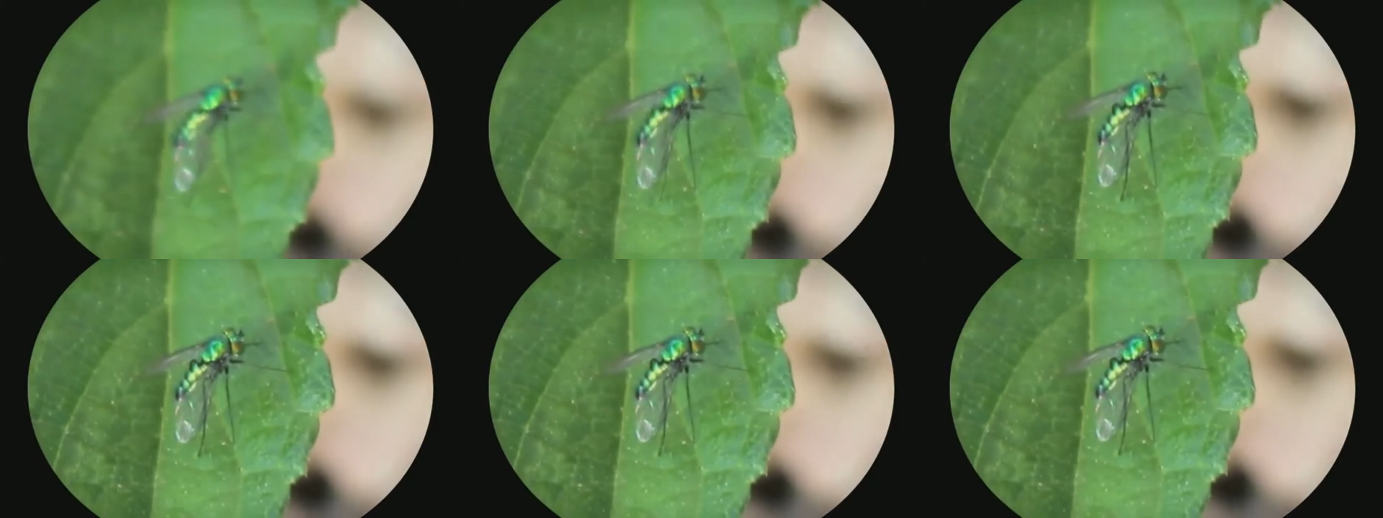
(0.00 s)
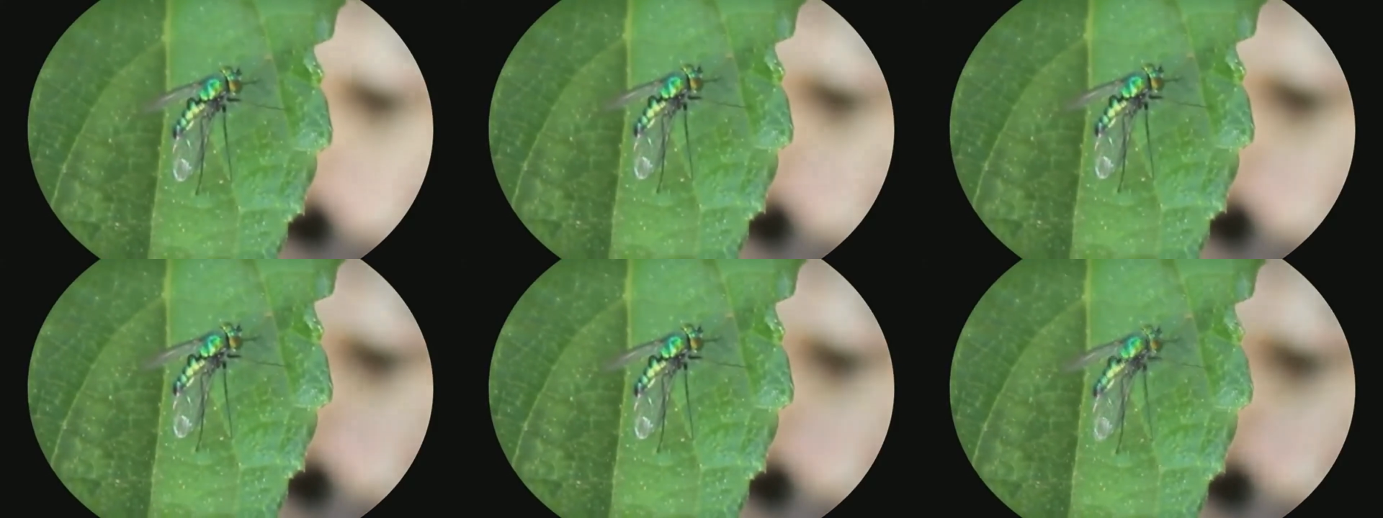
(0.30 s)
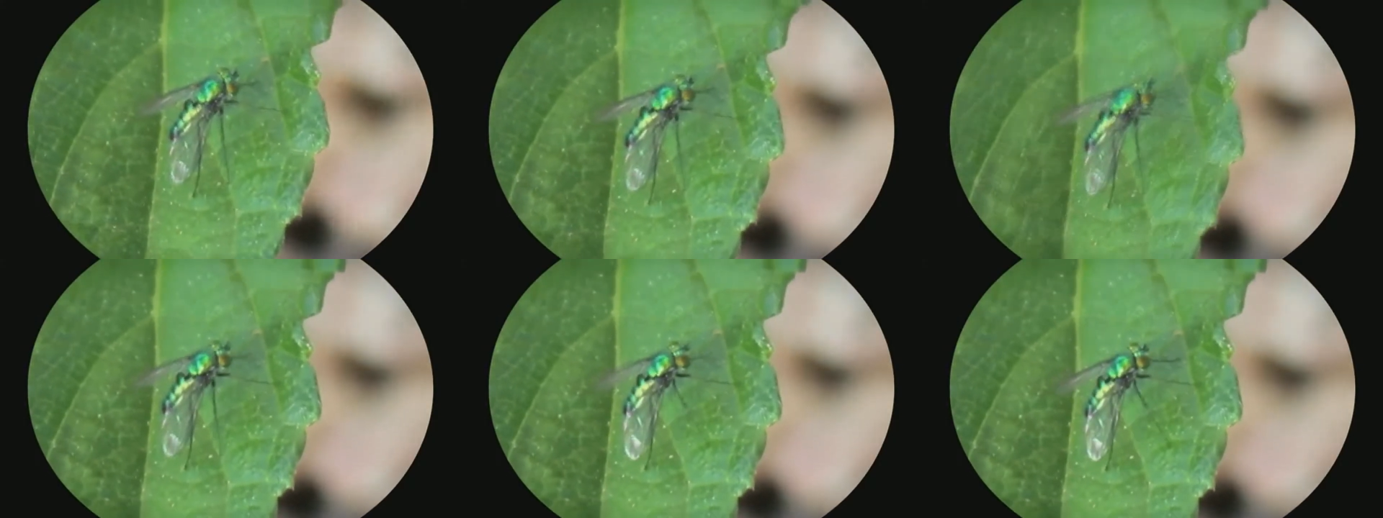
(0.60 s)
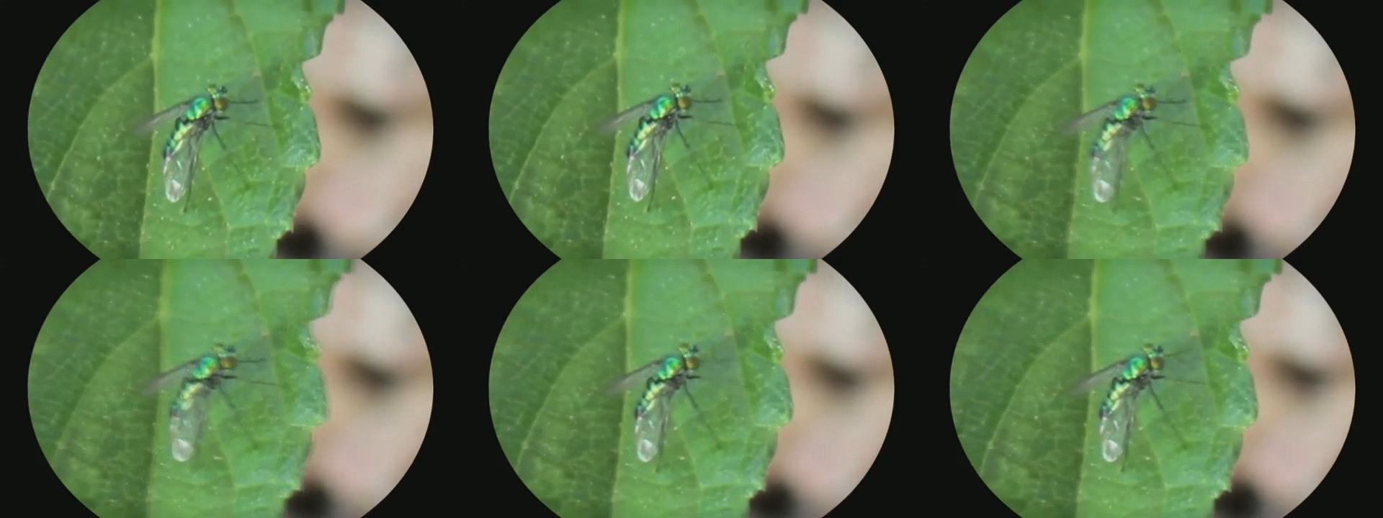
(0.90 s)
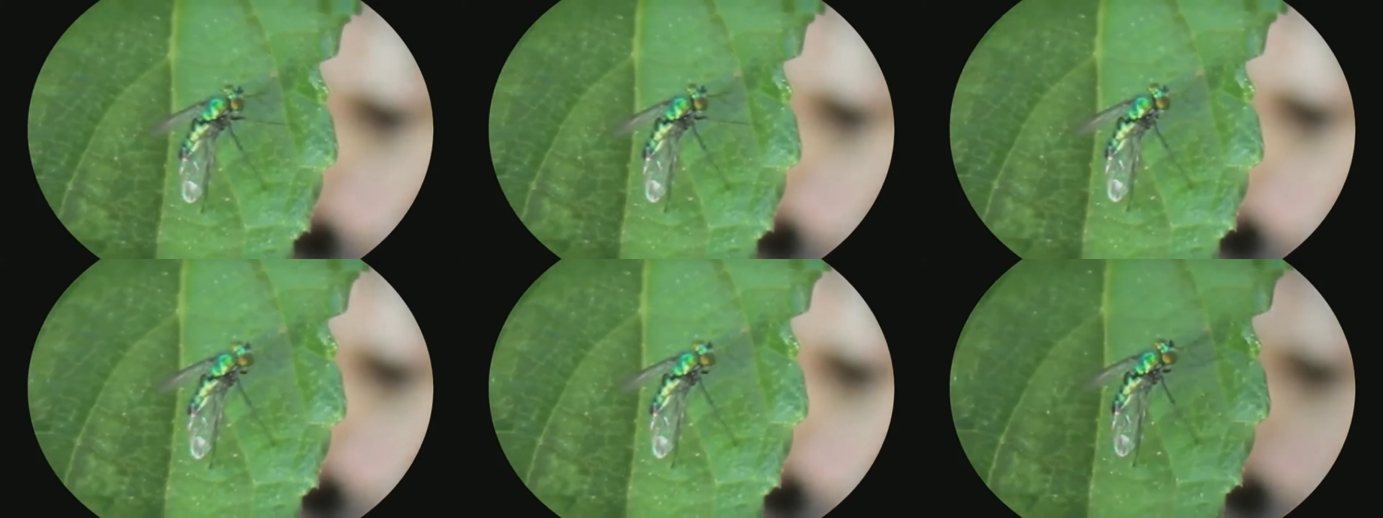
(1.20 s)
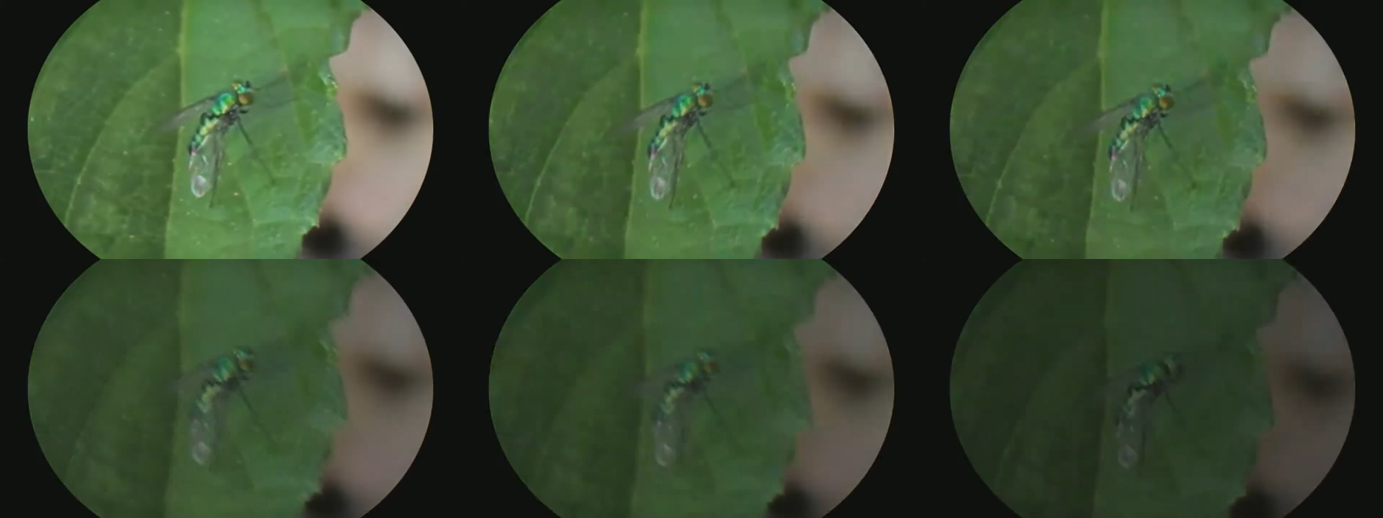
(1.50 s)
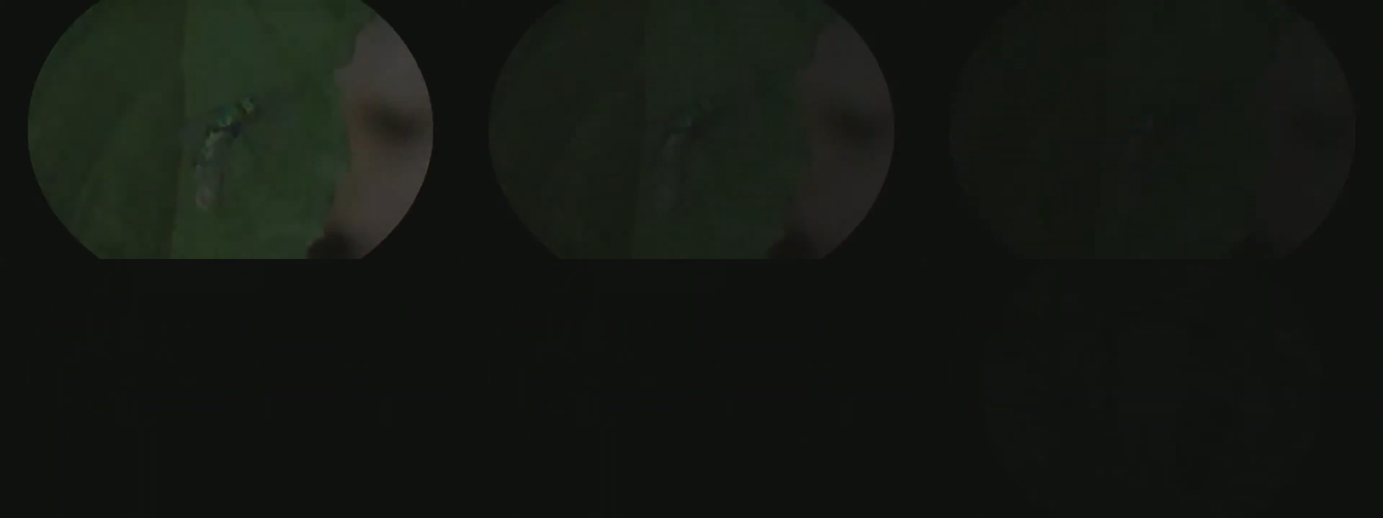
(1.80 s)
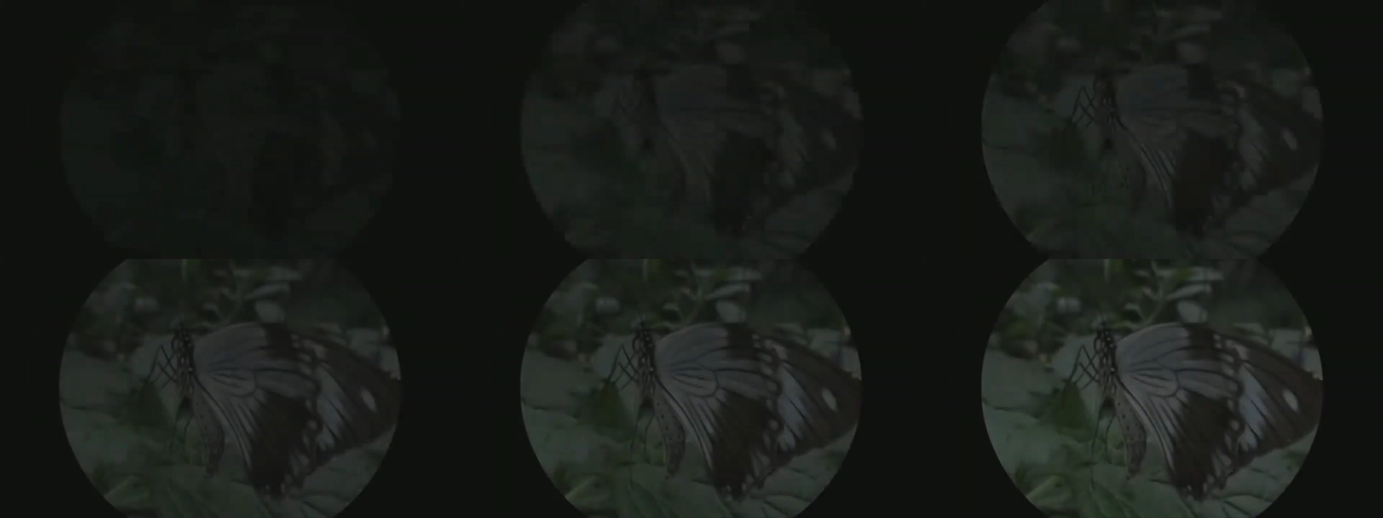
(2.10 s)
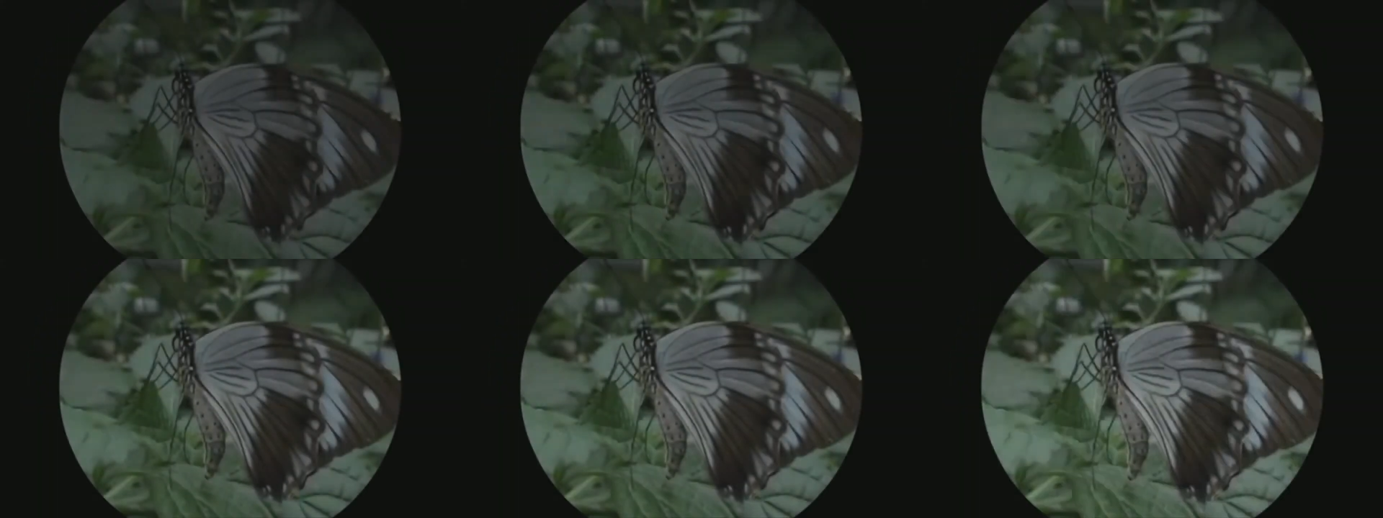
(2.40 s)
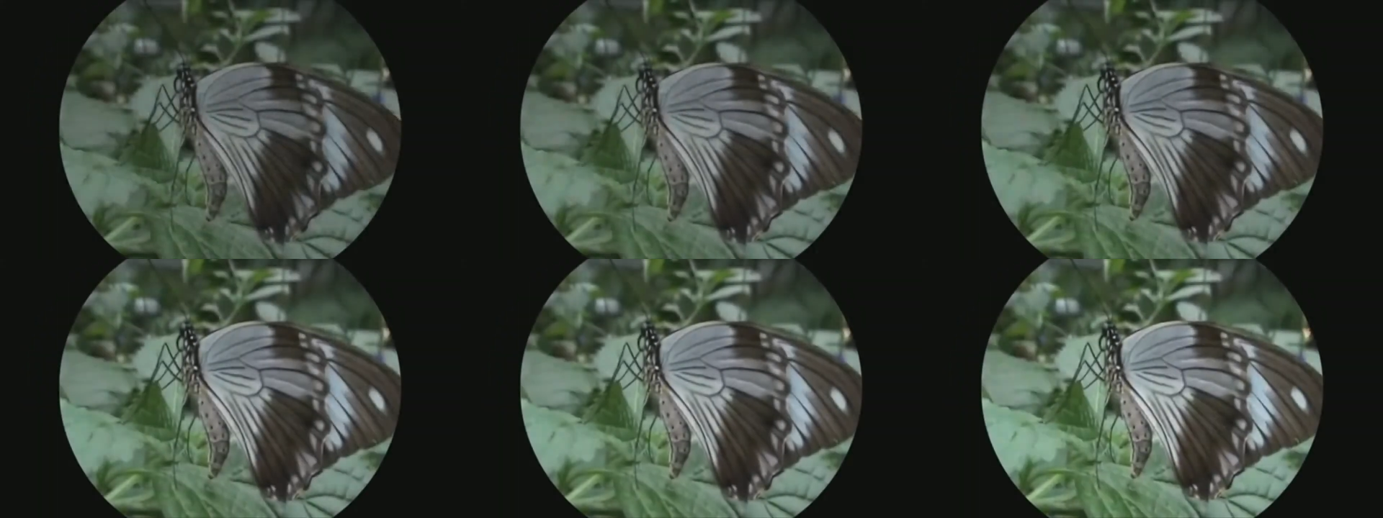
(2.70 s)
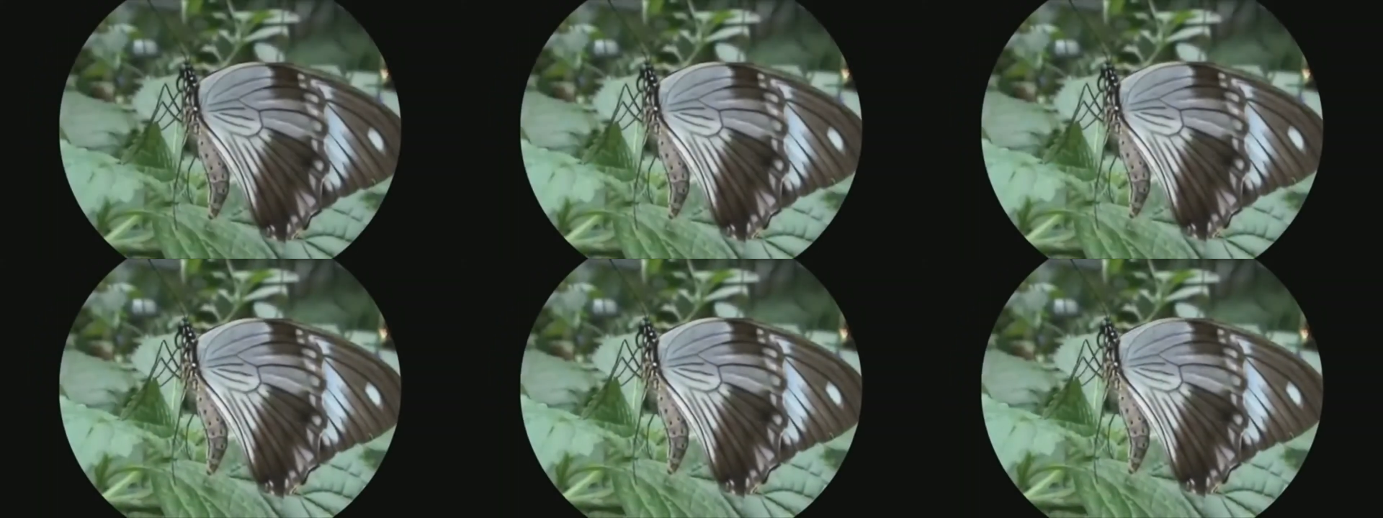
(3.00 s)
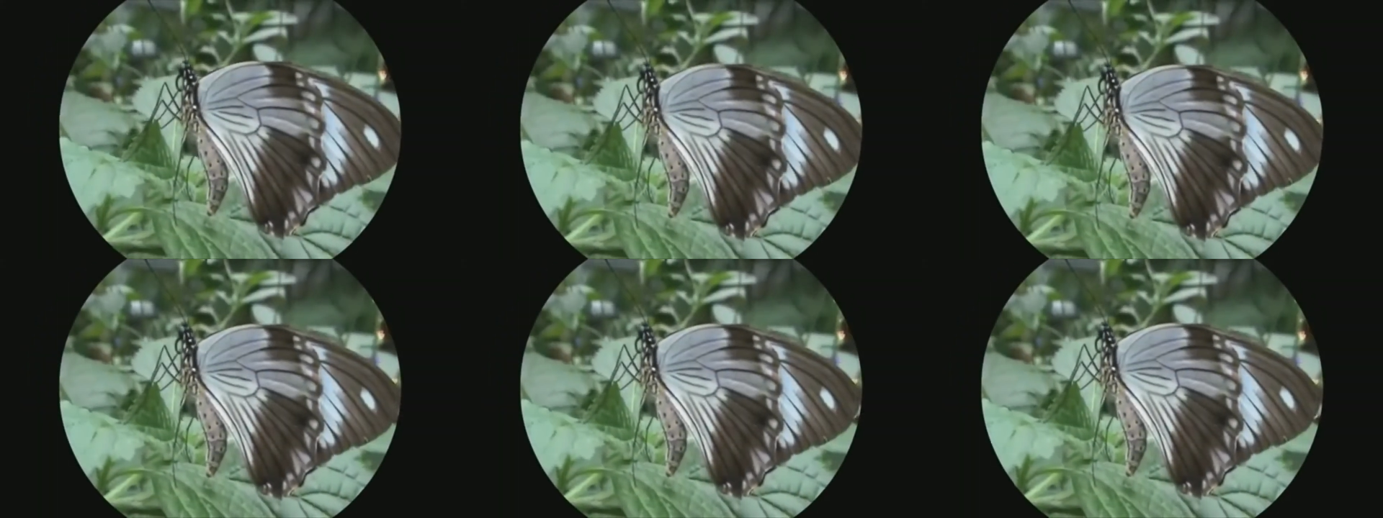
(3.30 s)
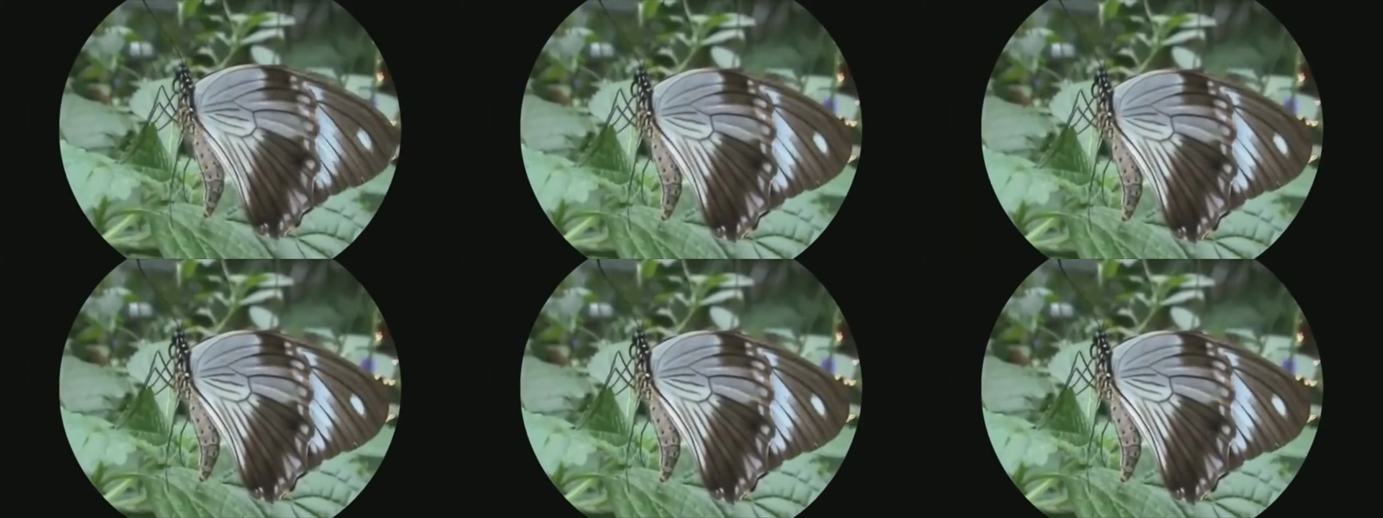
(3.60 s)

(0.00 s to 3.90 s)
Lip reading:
[unreadable: no face in view]